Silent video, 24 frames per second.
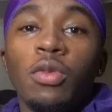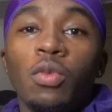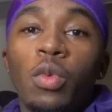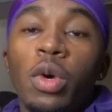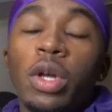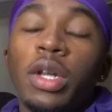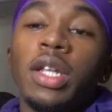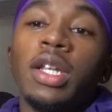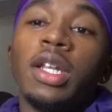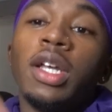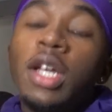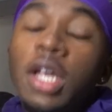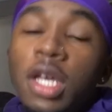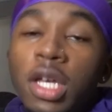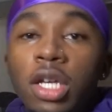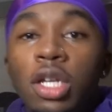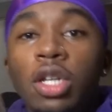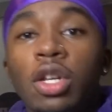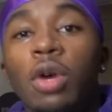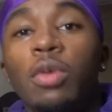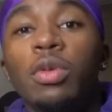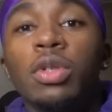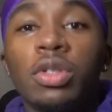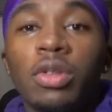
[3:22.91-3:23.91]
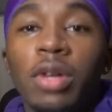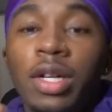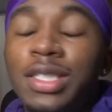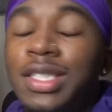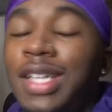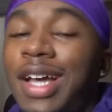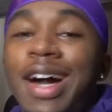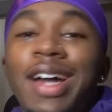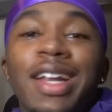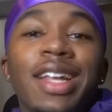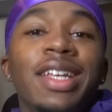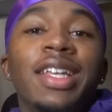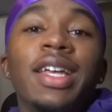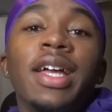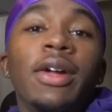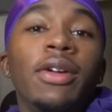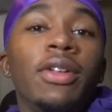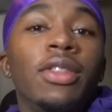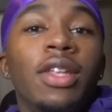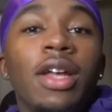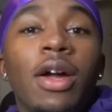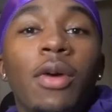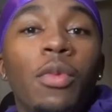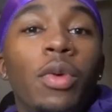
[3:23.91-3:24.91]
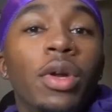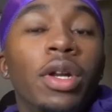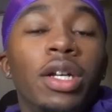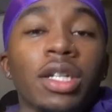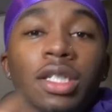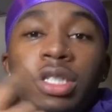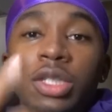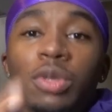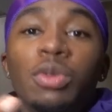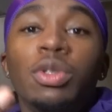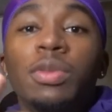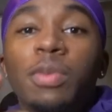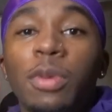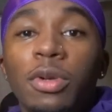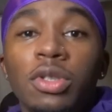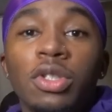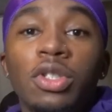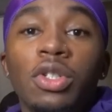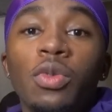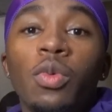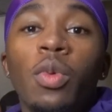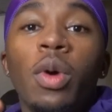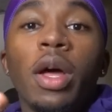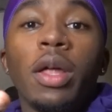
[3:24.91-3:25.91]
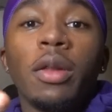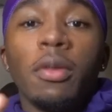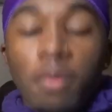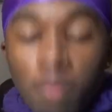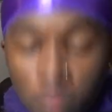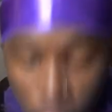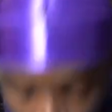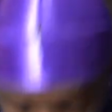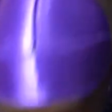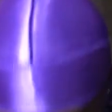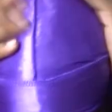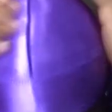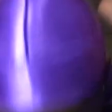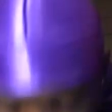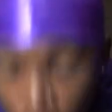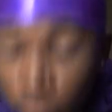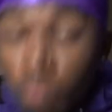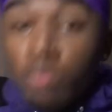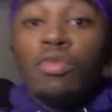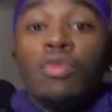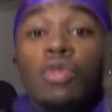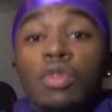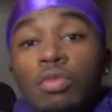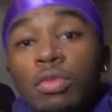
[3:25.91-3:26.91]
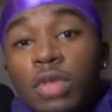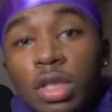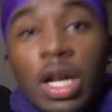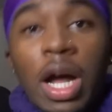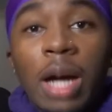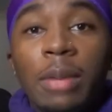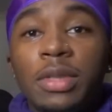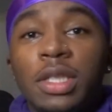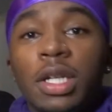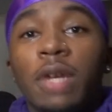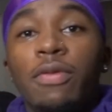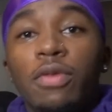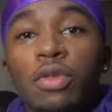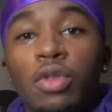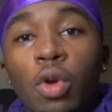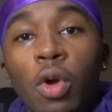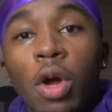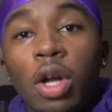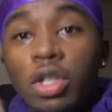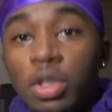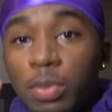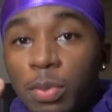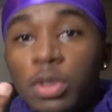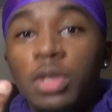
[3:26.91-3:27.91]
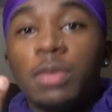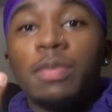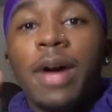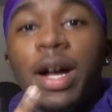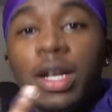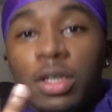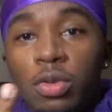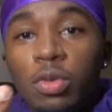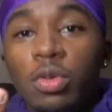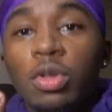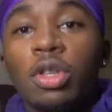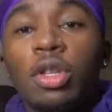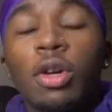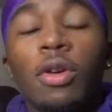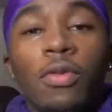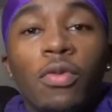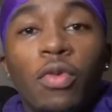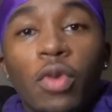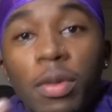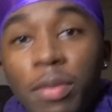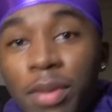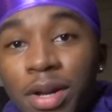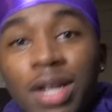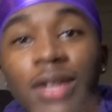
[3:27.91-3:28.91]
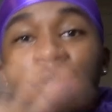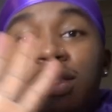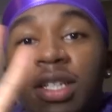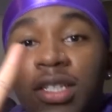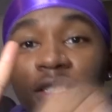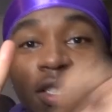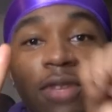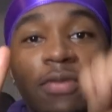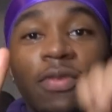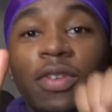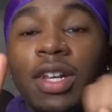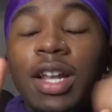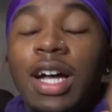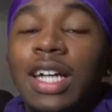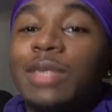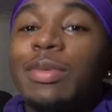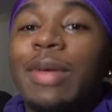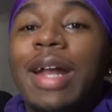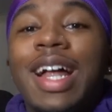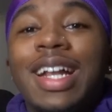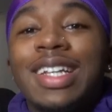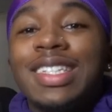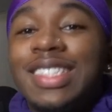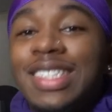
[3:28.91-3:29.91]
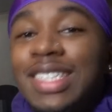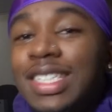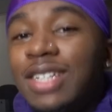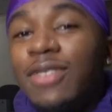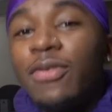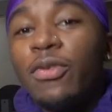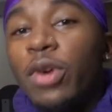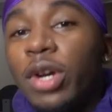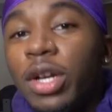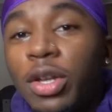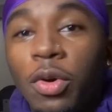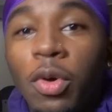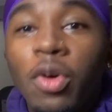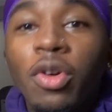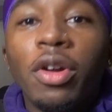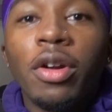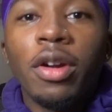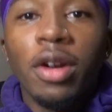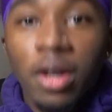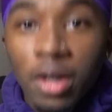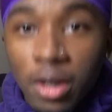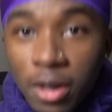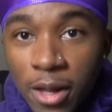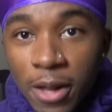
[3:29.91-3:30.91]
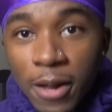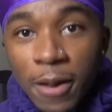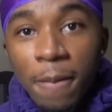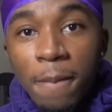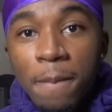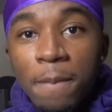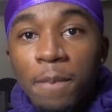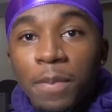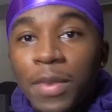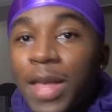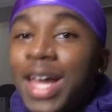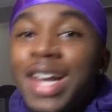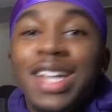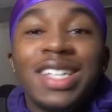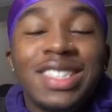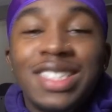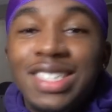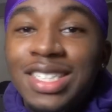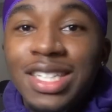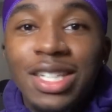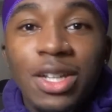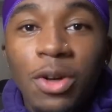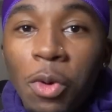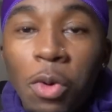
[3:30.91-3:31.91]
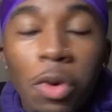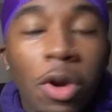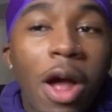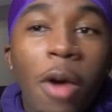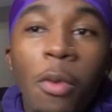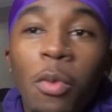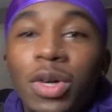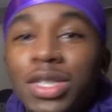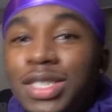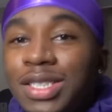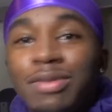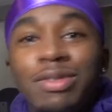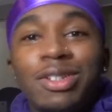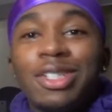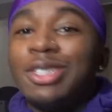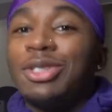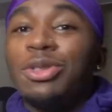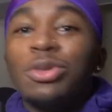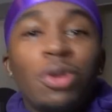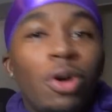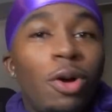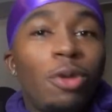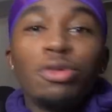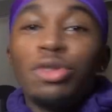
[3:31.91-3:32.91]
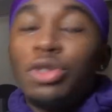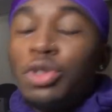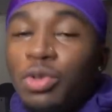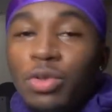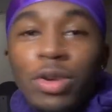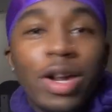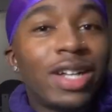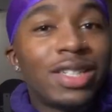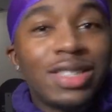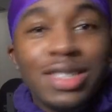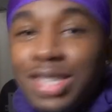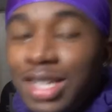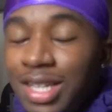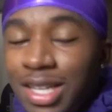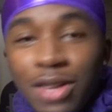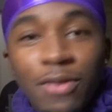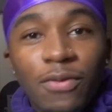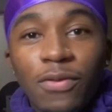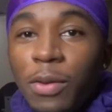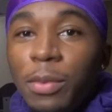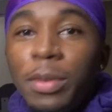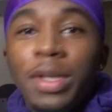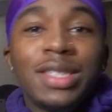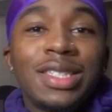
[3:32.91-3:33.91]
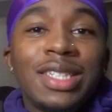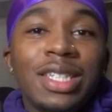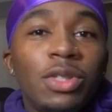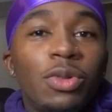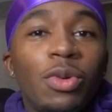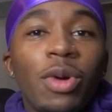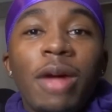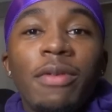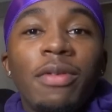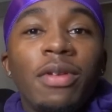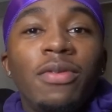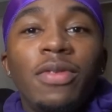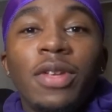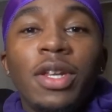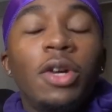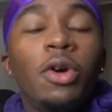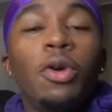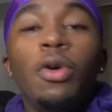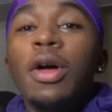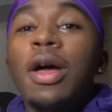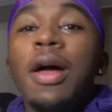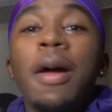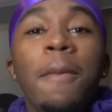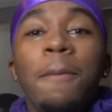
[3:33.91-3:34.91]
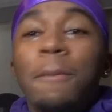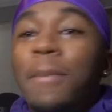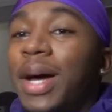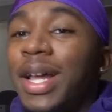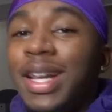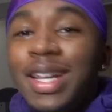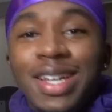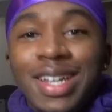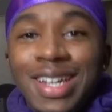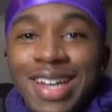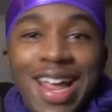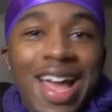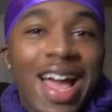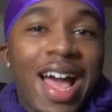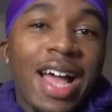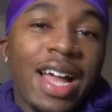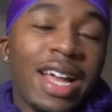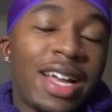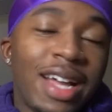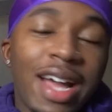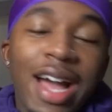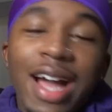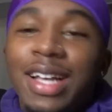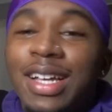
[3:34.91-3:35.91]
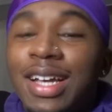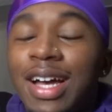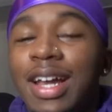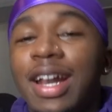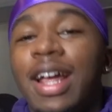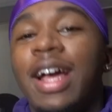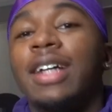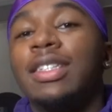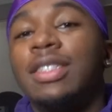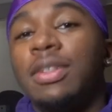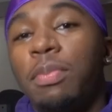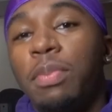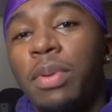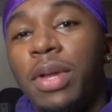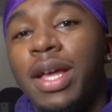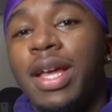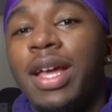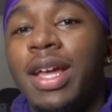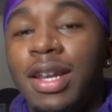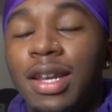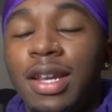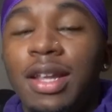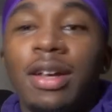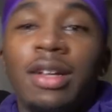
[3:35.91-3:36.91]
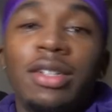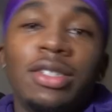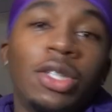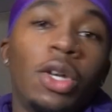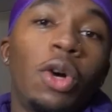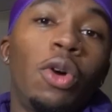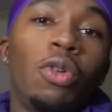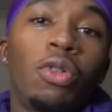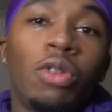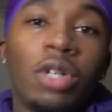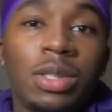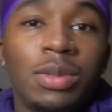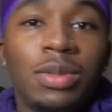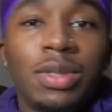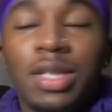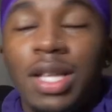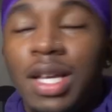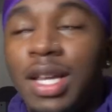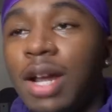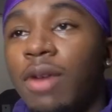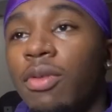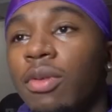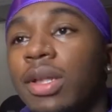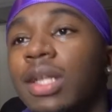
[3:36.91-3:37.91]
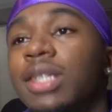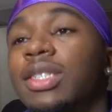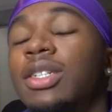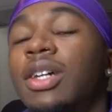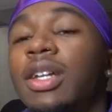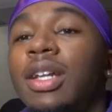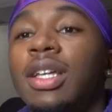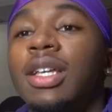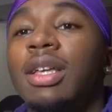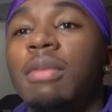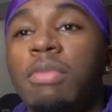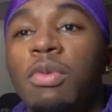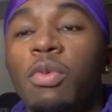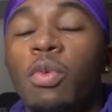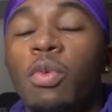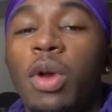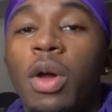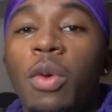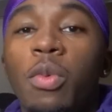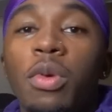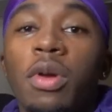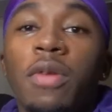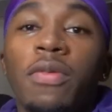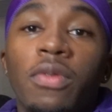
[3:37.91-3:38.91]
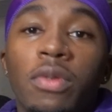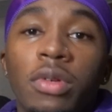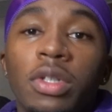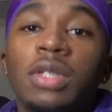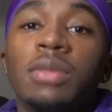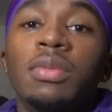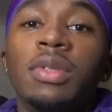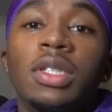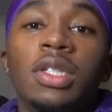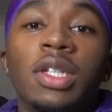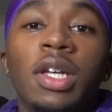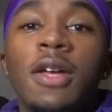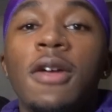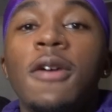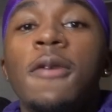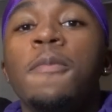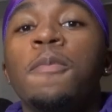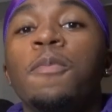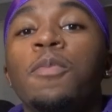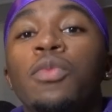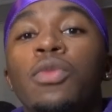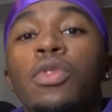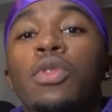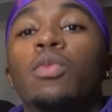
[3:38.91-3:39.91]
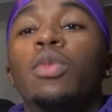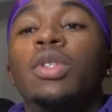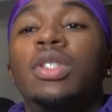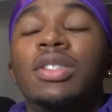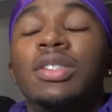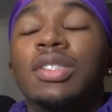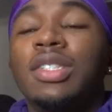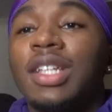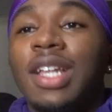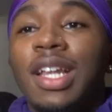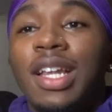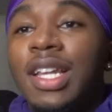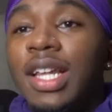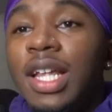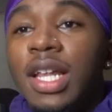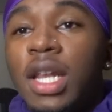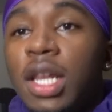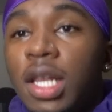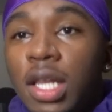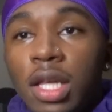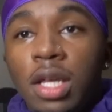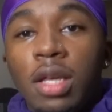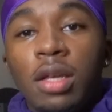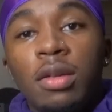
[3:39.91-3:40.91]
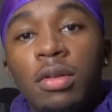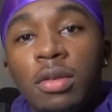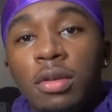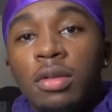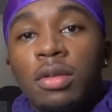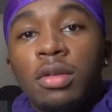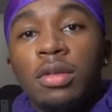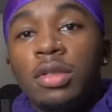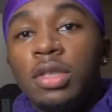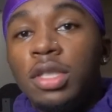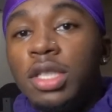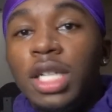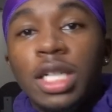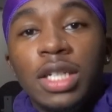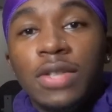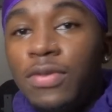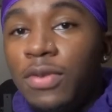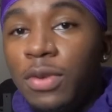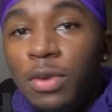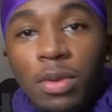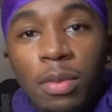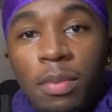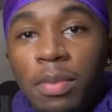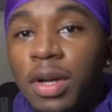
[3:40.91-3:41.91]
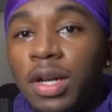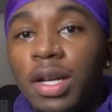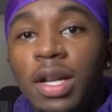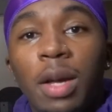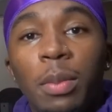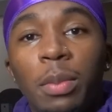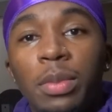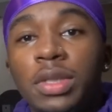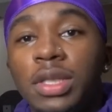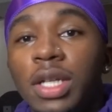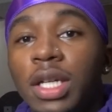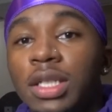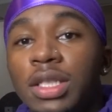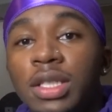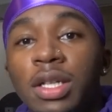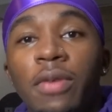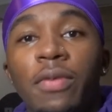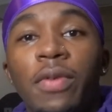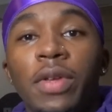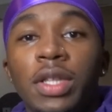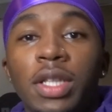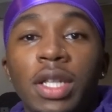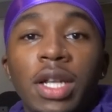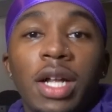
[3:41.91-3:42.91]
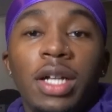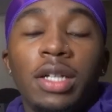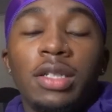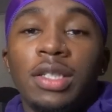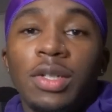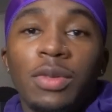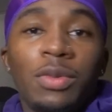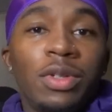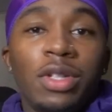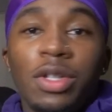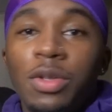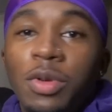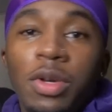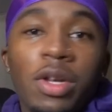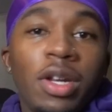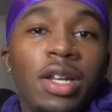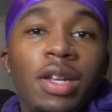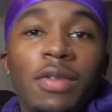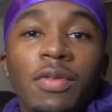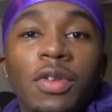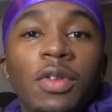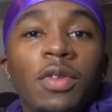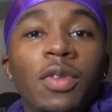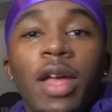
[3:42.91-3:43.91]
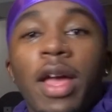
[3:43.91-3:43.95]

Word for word: you wanted. You know what's crazy? I didn't get everything I wanted because you were supposed to do what? Cop stuff for true. I was supposed to buy two third free, but I'll say seventy dollars. But I didn't see your freaking order. I didn't see your order. I wasn't even gonna do the whole Jurex thing. You feel me? Because I do it every video, but I kind of had to play it in there because the whole Christmas thing, and I realized y'all didn't give me what I wanted for Christmas, which is literally just for you to bundle up and save stuff fifty dollars. I mean, you couldn't even do